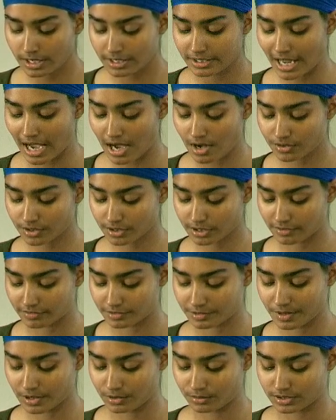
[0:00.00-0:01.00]
Now the
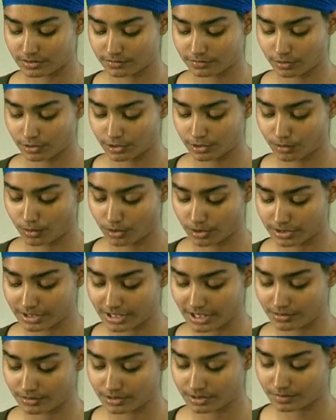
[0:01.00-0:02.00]
government was fully warned
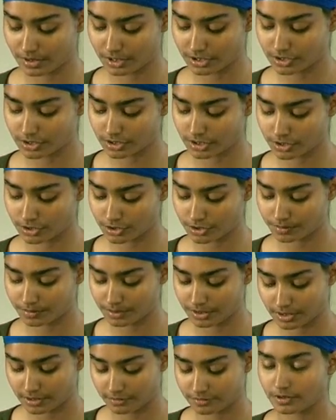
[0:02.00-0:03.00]
and it was much
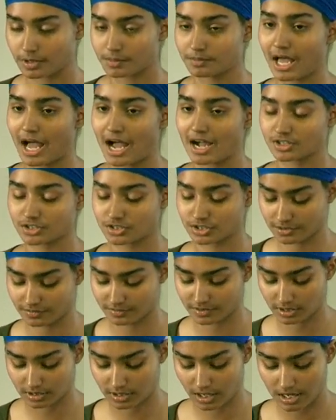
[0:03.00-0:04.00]
contributed from the action of
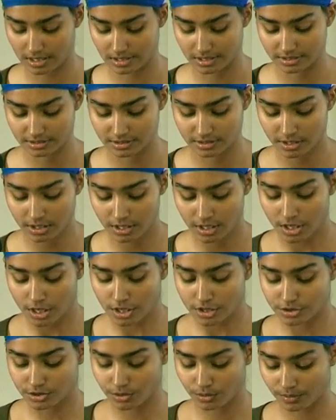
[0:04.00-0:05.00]
the Akalis.
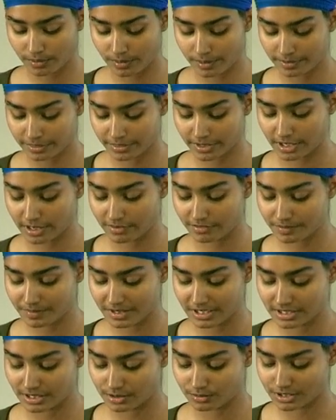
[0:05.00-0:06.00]
So what the
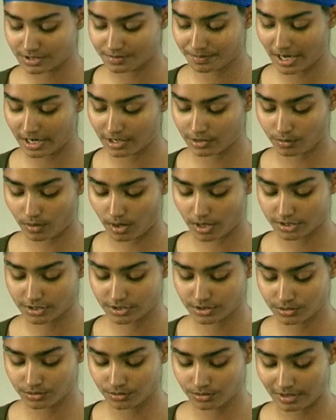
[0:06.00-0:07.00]
government did was pay reward
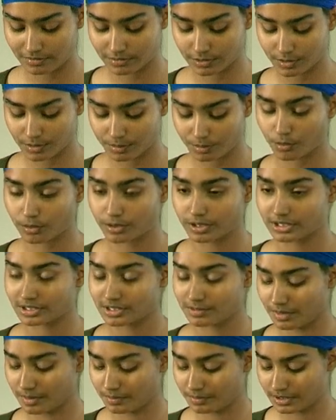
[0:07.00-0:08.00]
to whoever reported
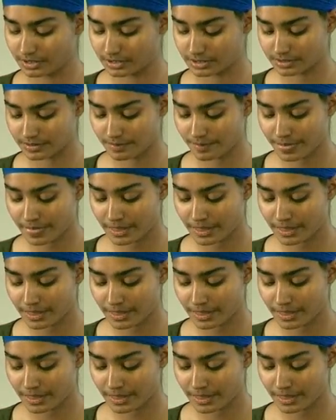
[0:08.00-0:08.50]
the bubbers.